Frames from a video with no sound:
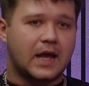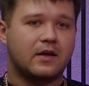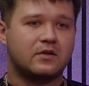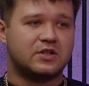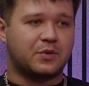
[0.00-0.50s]

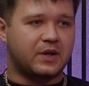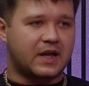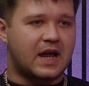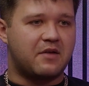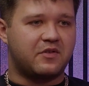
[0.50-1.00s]
generally
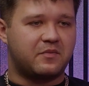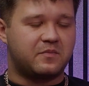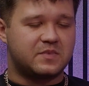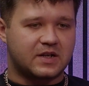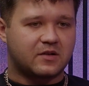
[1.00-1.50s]
get every
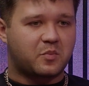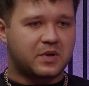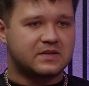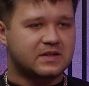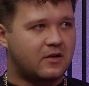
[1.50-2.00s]
single
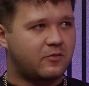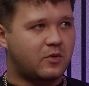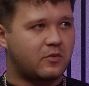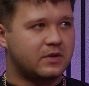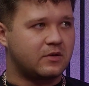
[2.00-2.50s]
piece out of
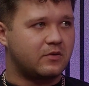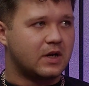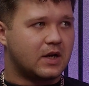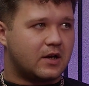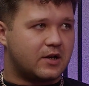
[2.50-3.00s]
what we do
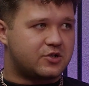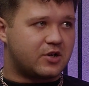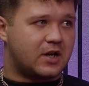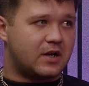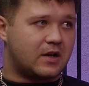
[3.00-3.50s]
at
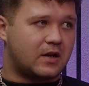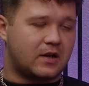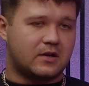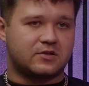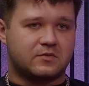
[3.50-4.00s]
training, and
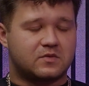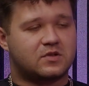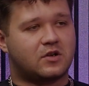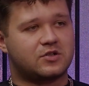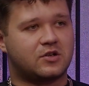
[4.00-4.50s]
then it
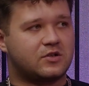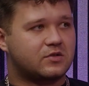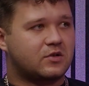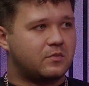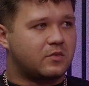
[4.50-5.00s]
sort of shows
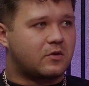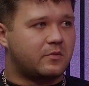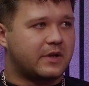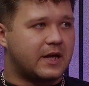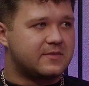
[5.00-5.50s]
come
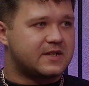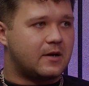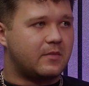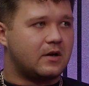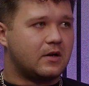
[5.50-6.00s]
game
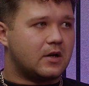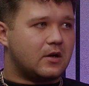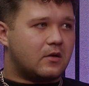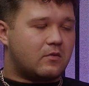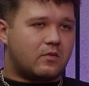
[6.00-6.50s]
time that
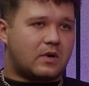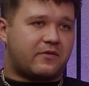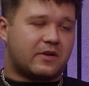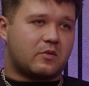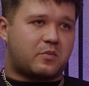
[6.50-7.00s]
I
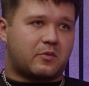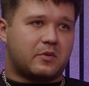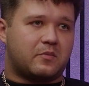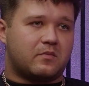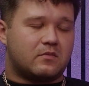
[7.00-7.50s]
think we're
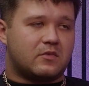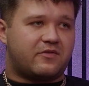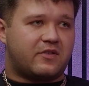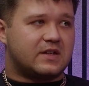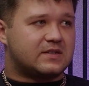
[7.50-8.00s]
probably the
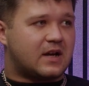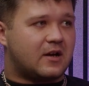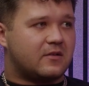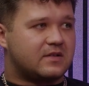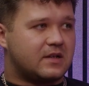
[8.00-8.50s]
fittest
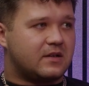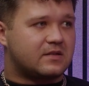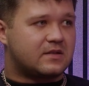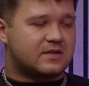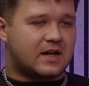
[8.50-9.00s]

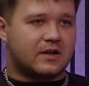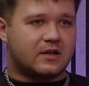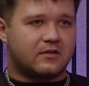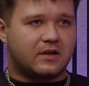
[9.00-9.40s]
side in the league,